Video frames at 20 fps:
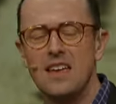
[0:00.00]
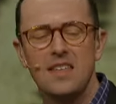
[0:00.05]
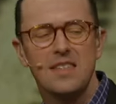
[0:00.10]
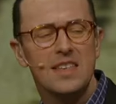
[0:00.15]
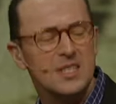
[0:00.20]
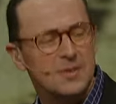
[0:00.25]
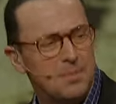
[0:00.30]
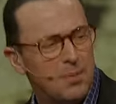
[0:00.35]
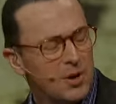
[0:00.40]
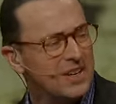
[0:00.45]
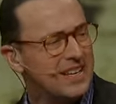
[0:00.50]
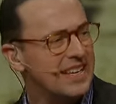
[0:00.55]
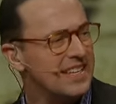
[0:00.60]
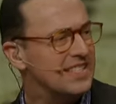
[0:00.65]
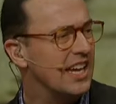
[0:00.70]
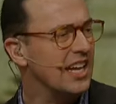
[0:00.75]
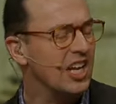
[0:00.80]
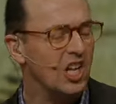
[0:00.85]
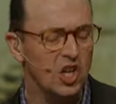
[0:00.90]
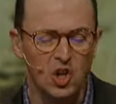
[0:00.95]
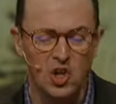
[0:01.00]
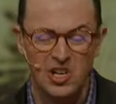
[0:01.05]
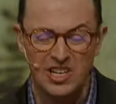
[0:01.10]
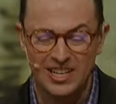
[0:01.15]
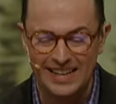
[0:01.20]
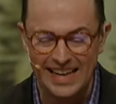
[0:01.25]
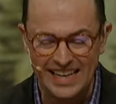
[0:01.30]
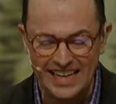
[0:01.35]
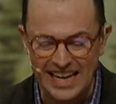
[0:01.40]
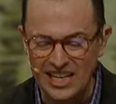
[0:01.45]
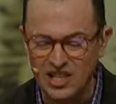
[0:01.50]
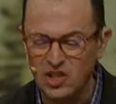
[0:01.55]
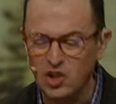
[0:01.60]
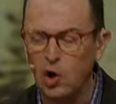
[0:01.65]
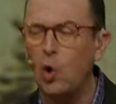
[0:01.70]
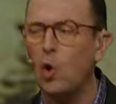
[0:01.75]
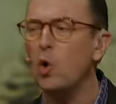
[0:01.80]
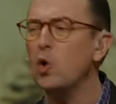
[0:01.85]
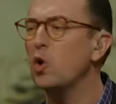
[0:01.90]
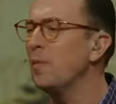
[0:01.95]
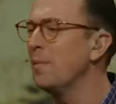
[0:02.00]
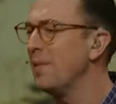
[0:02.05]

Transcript: this book is going to look like a total